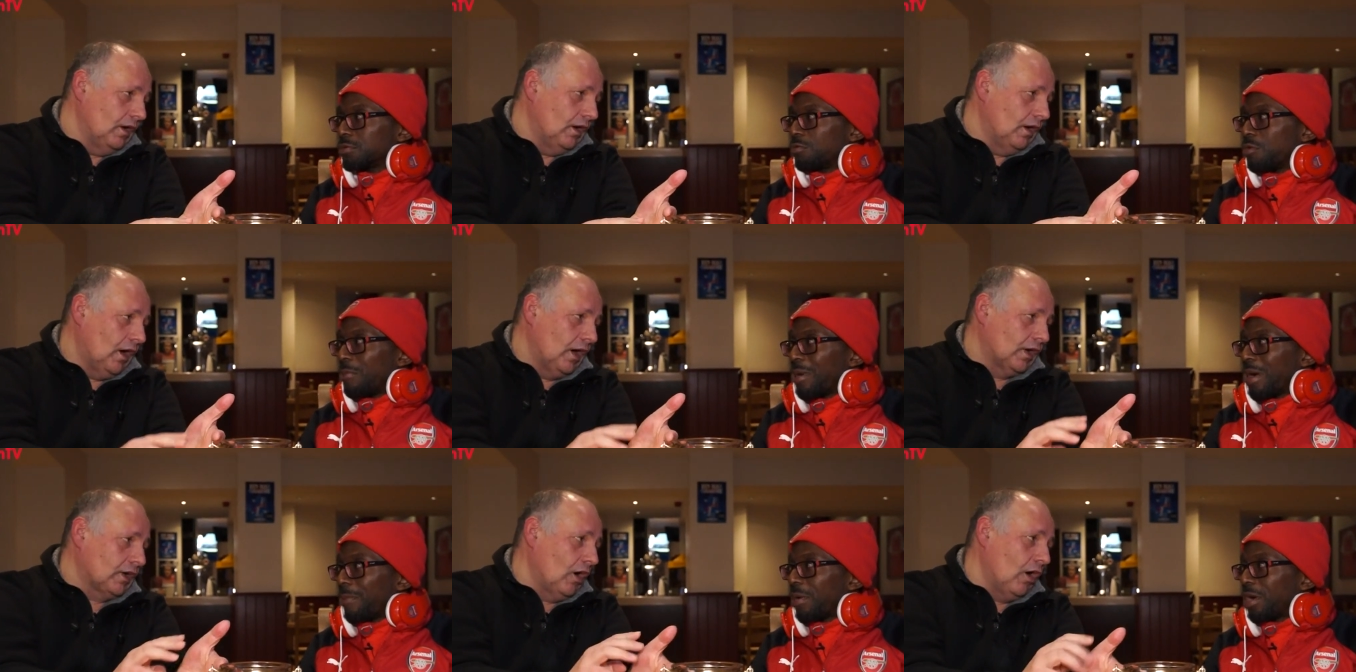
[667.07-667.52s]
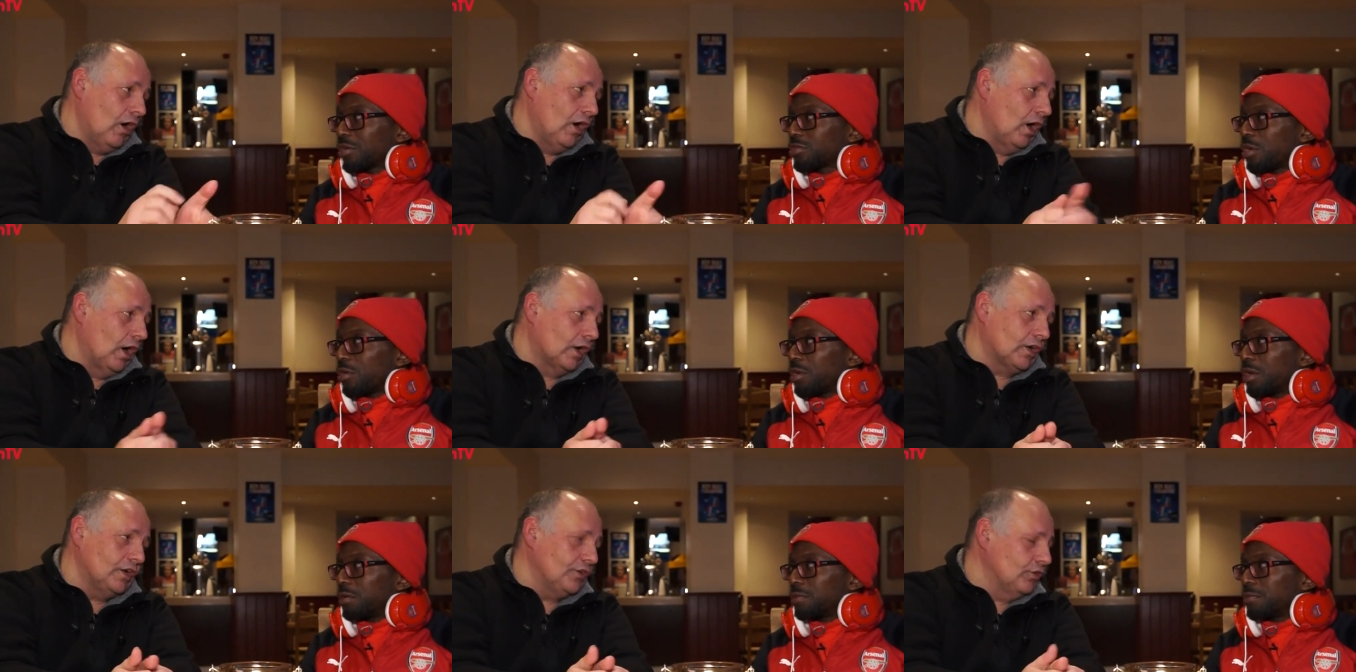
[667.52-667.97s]
Speaker 1: What about I
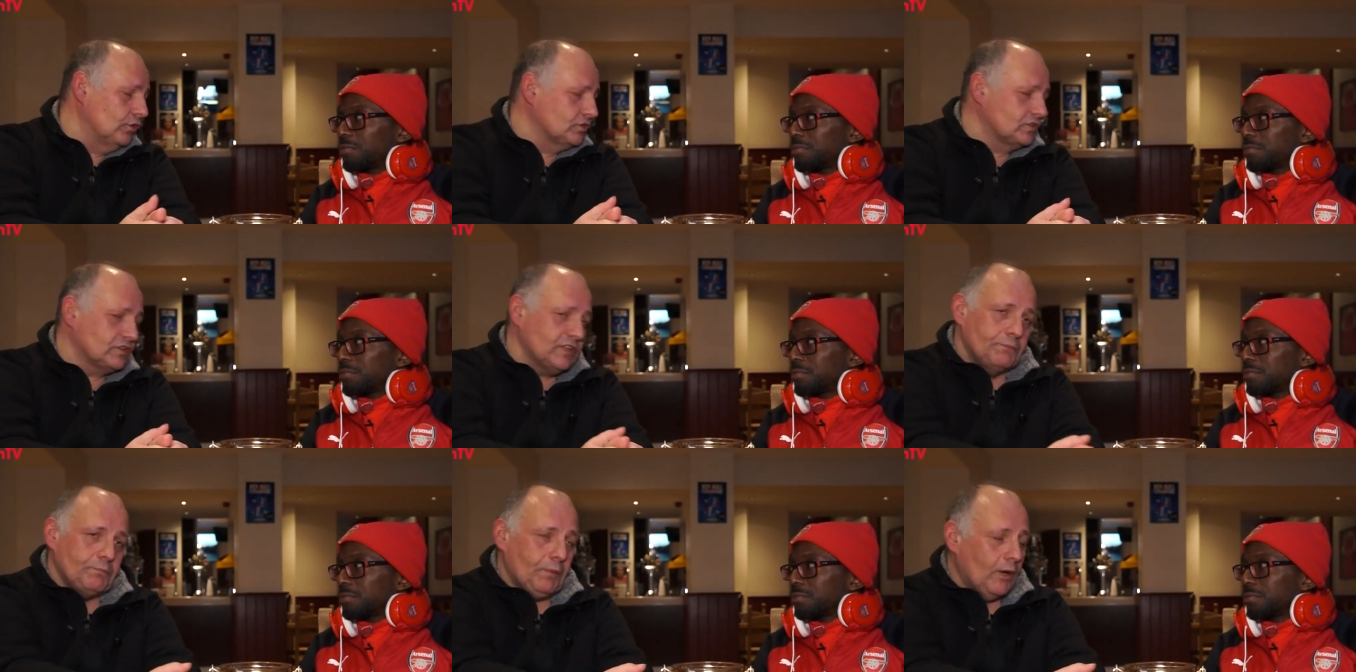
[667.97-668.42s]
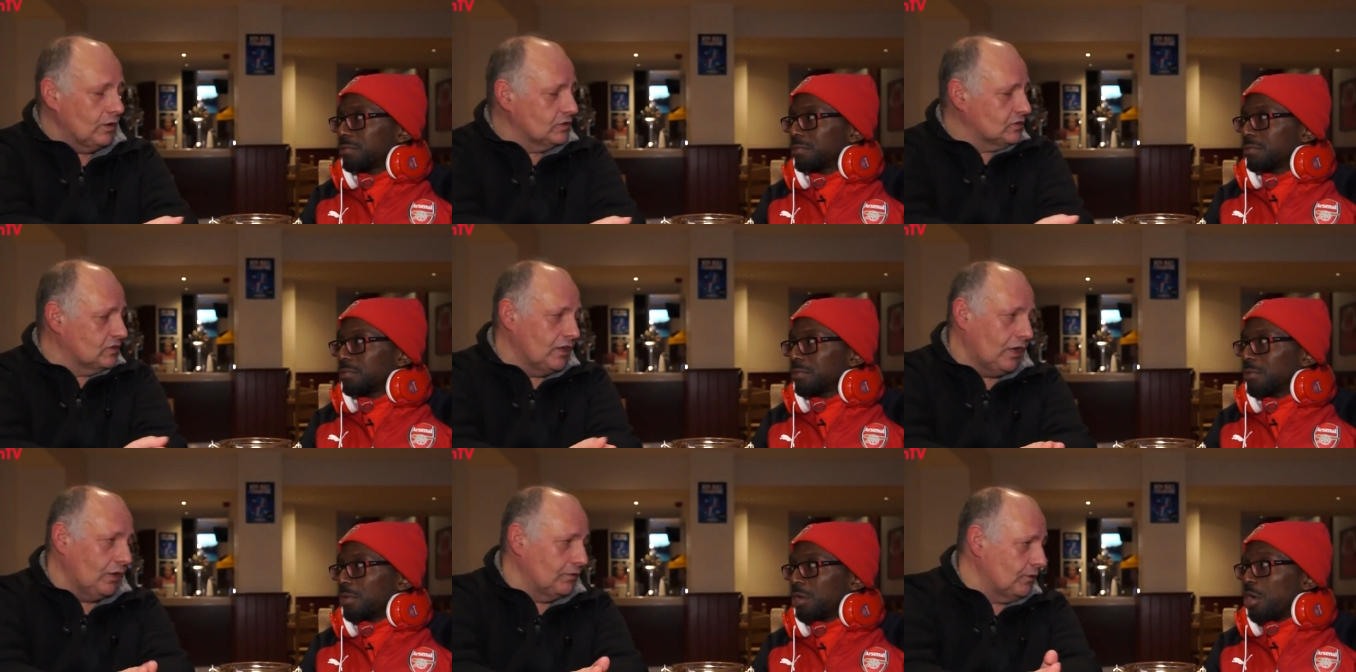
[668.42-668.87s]
Barcelona? I cannot see
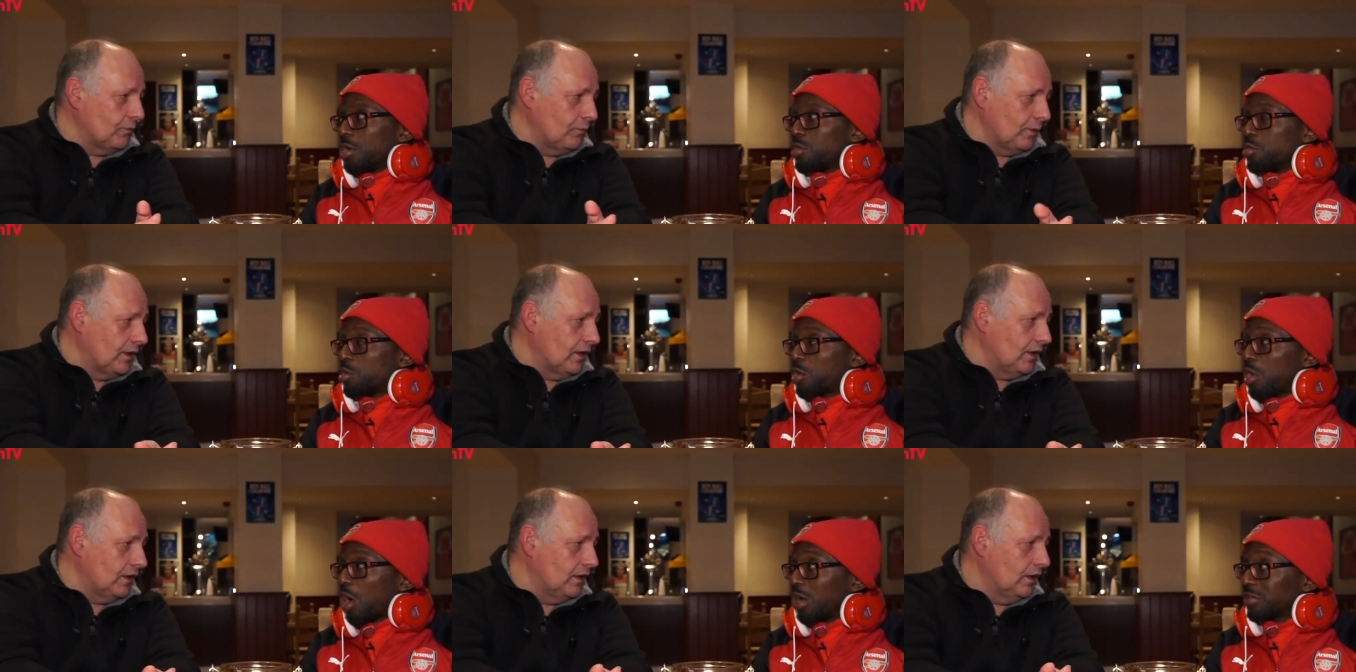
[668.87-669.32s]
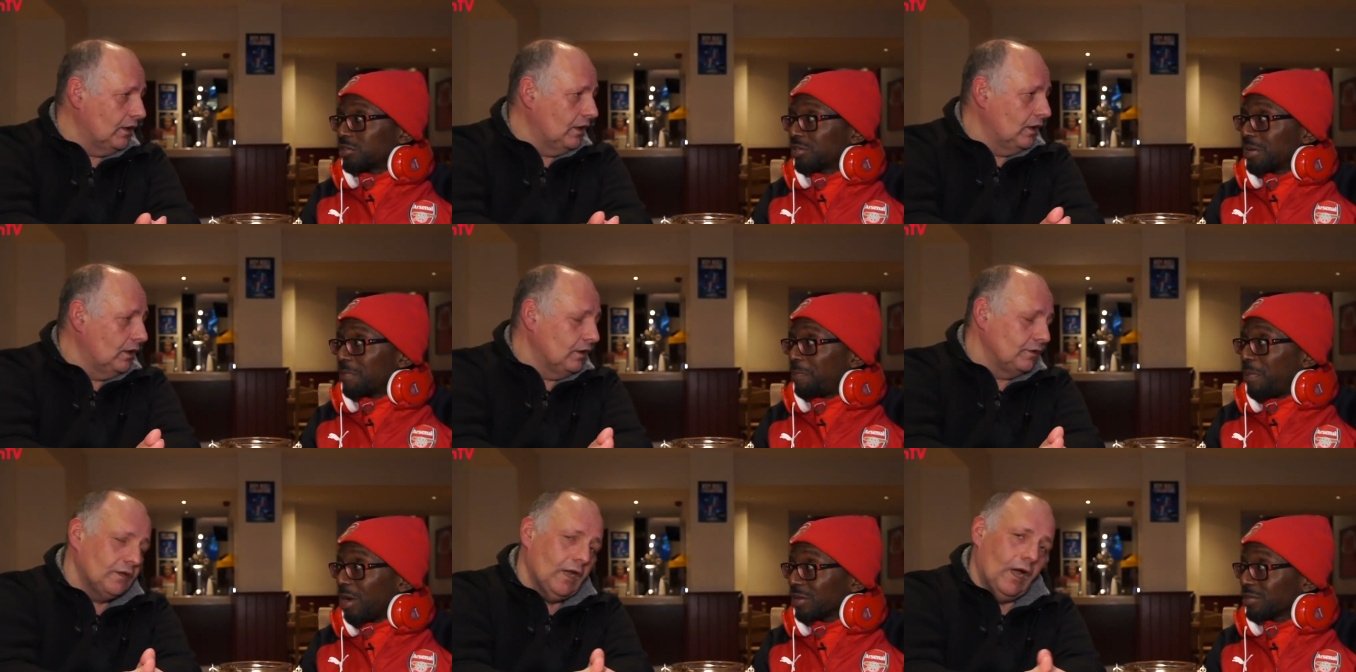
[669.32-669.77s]
Barcelona winning. You can't
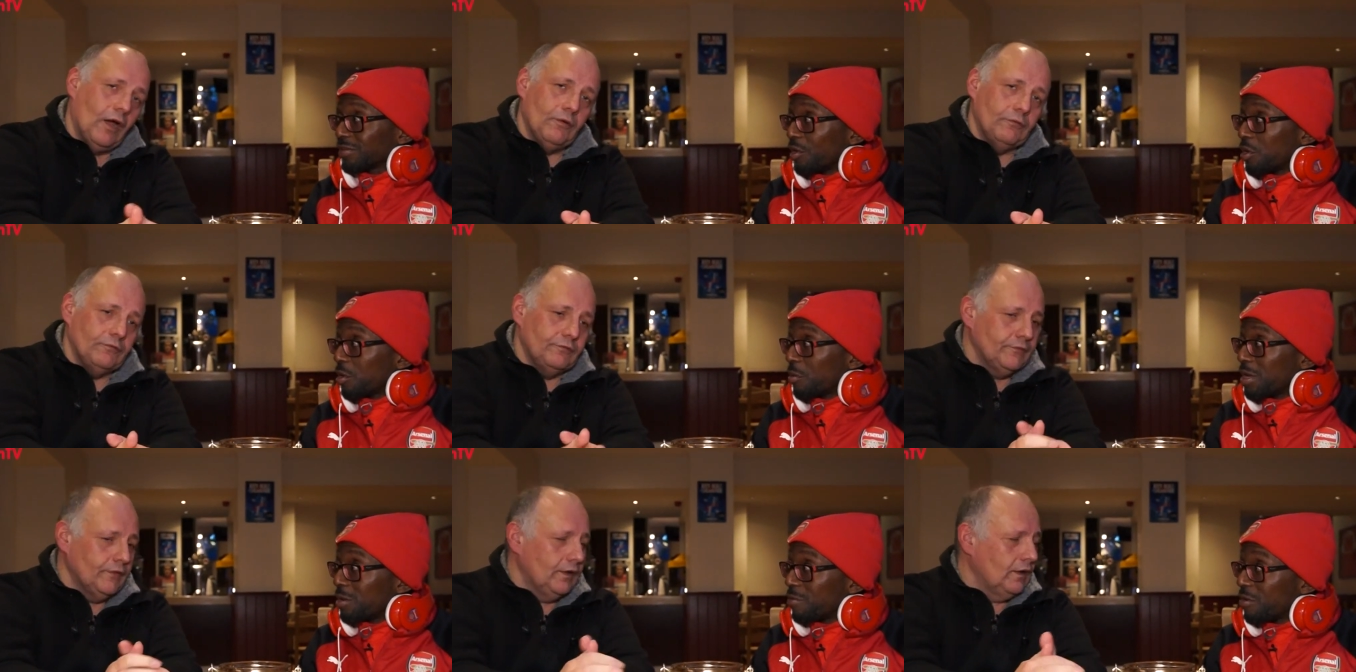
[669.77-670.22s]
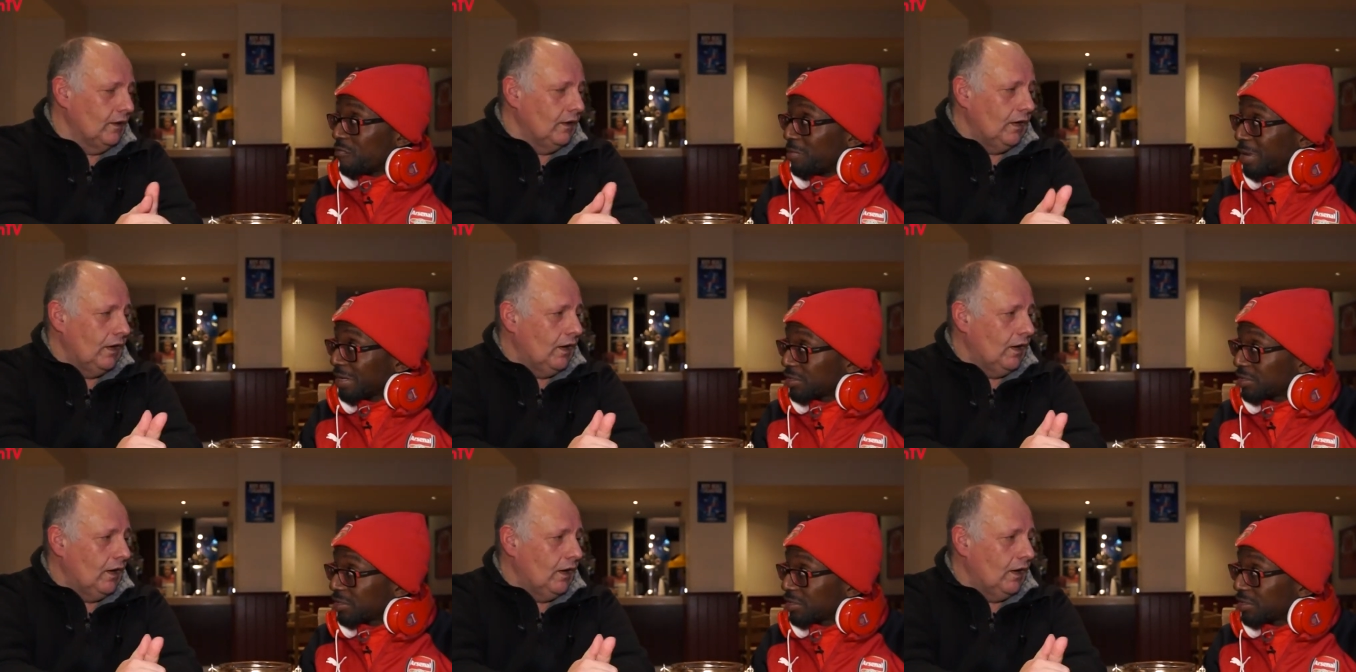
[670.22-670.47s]
see Barcelona no. winning with